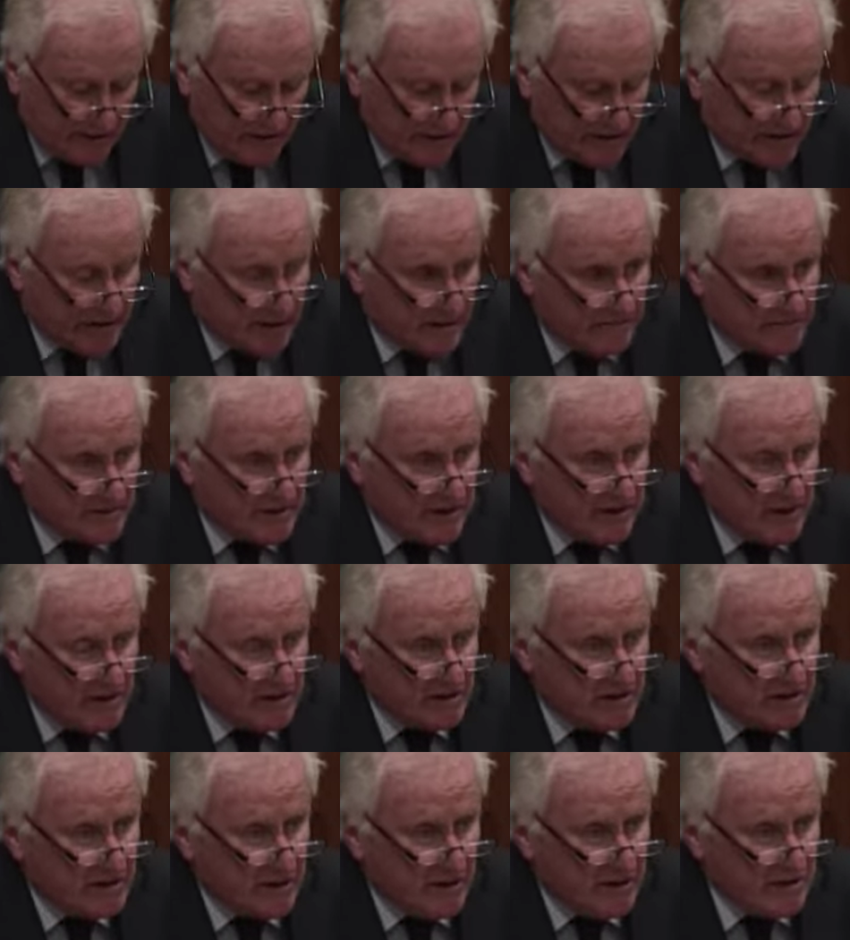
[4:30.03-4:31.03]
as I've
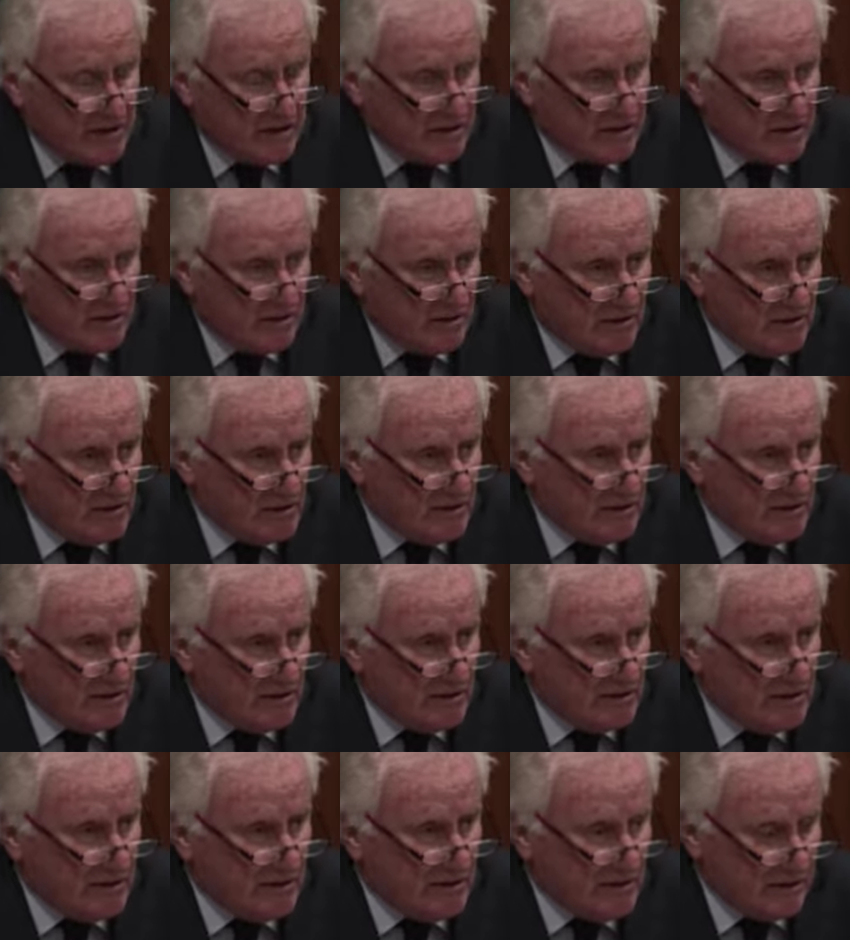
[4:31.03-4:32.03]
said, Jason
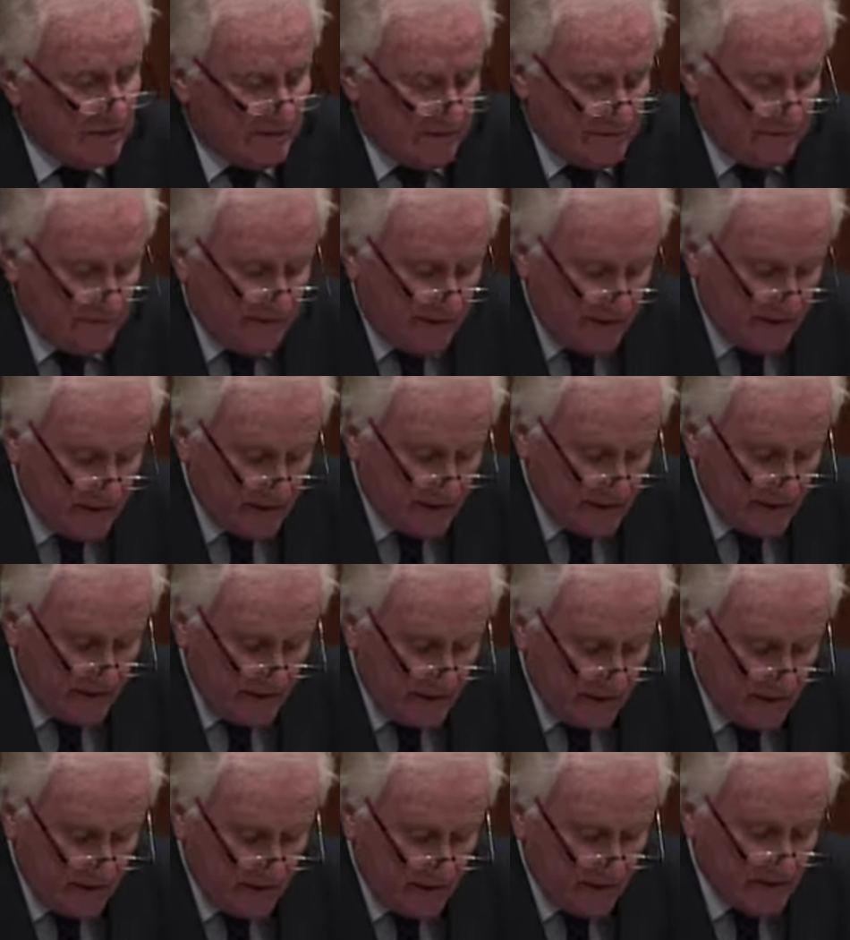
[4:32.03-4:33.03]
Loughlin and
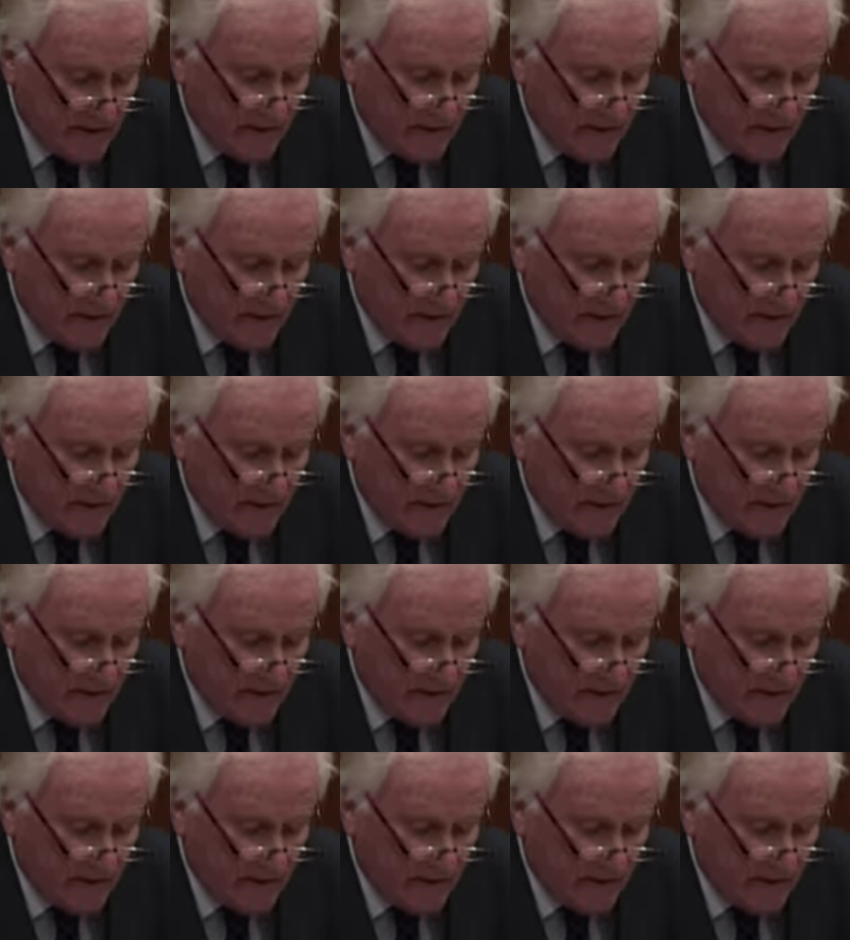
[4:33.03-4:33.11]
13